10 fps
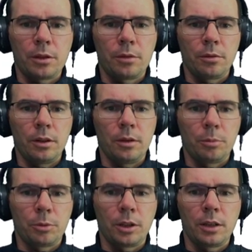to the
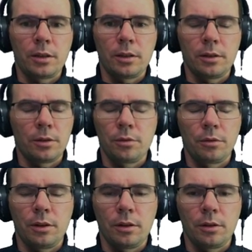price to
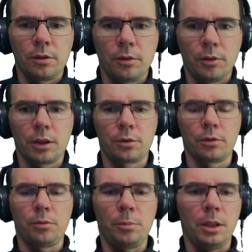the vector of
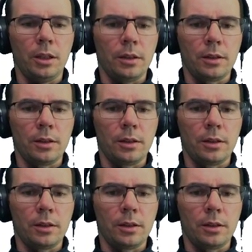P's.